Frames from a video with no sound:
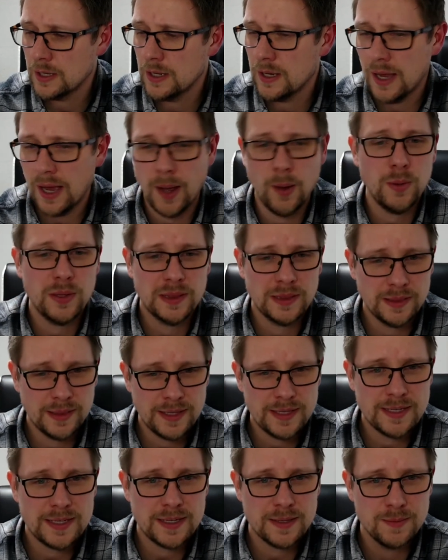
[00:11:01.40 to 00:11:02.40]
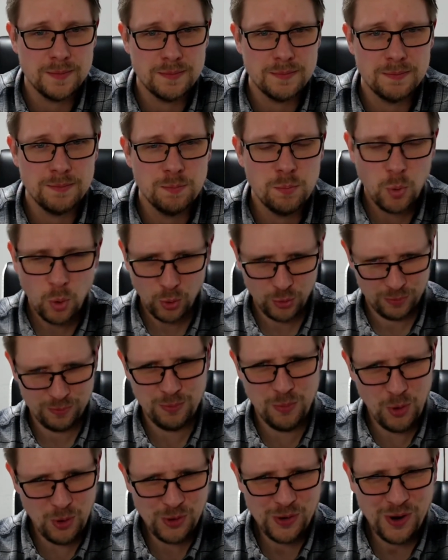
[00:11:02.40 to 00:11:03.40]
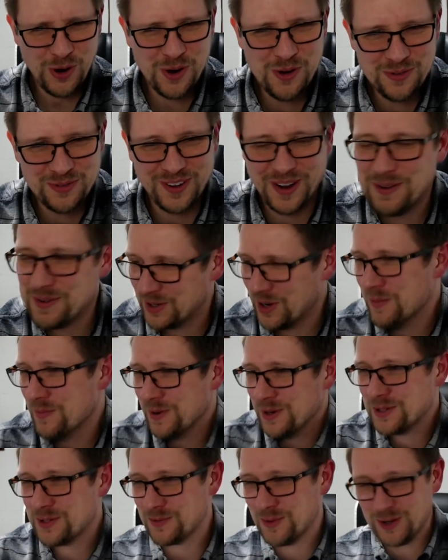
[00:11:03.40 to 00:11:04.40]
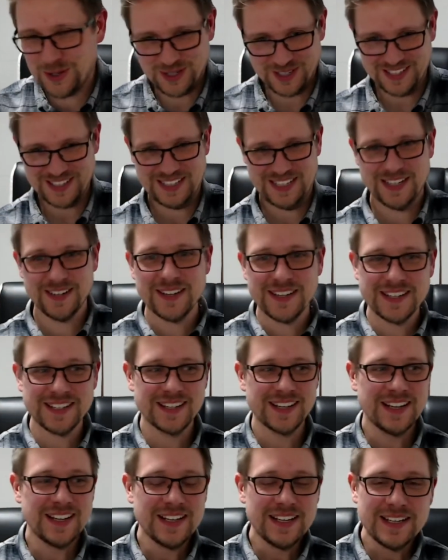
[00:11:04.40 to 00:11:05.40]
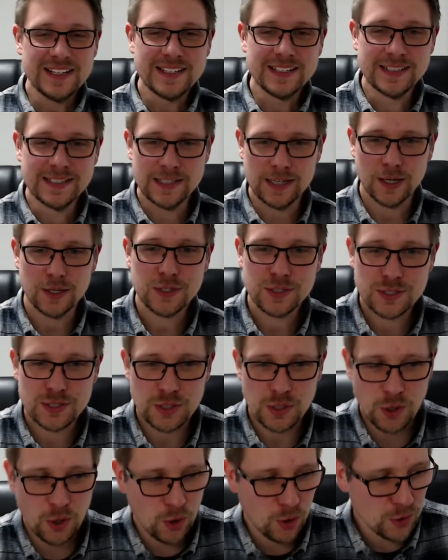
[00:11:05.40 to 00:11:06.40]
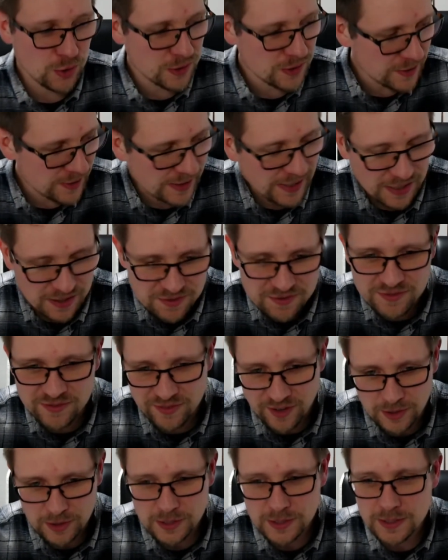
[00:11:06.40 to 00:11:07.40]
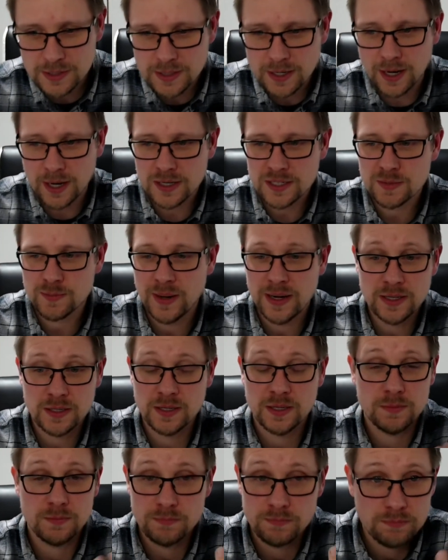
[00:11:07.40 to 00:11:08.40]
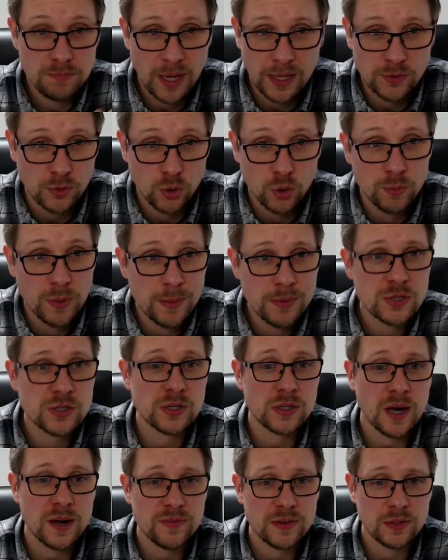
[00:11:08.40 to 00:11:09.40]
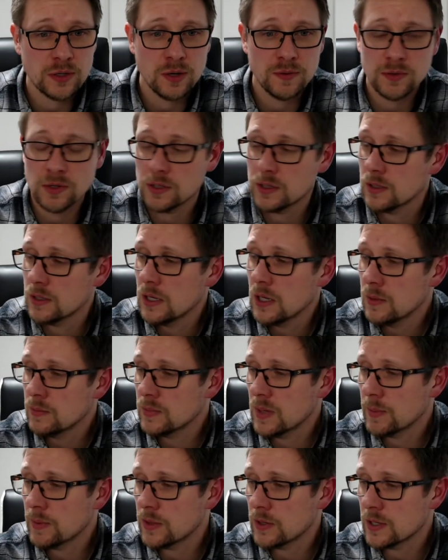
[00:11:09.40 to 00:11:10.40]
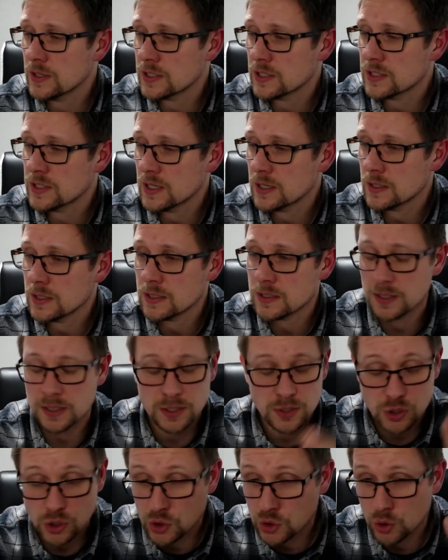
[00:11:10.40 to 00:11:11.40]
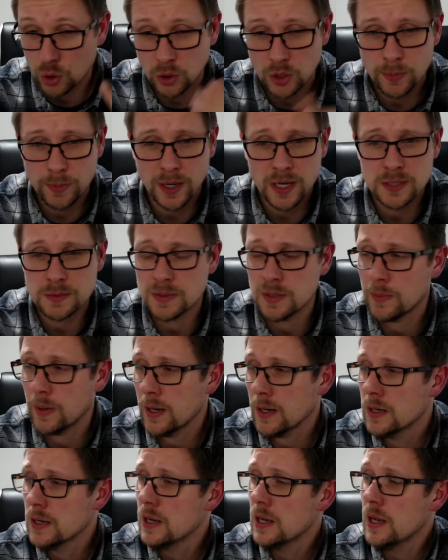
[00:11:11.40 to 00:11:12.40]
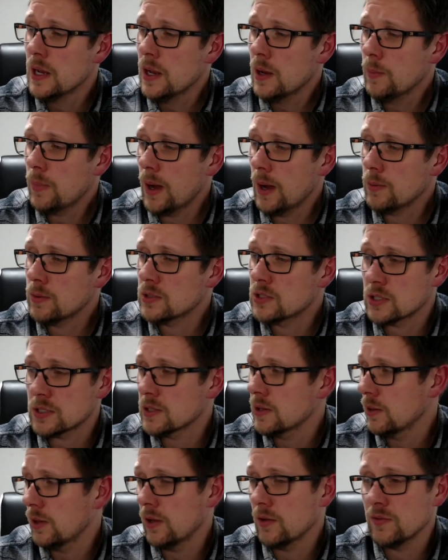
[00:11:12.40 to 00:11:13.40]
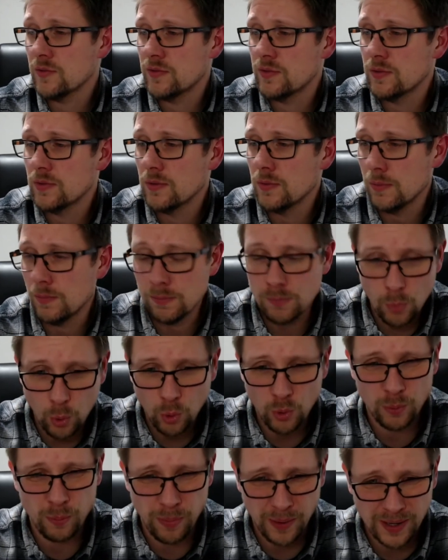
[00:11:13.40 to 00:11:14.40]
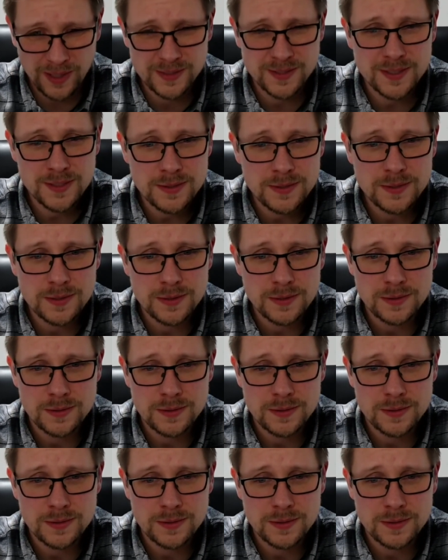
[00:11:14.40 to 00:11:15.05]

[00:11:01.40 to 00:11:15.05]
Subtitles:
I would like more of. I would almost watch a series just on the kind of villain aspect. I don't know, maybe there's a graphic novel on it, maybe there is a series that has just totally passed me by, but I would just love more baddies.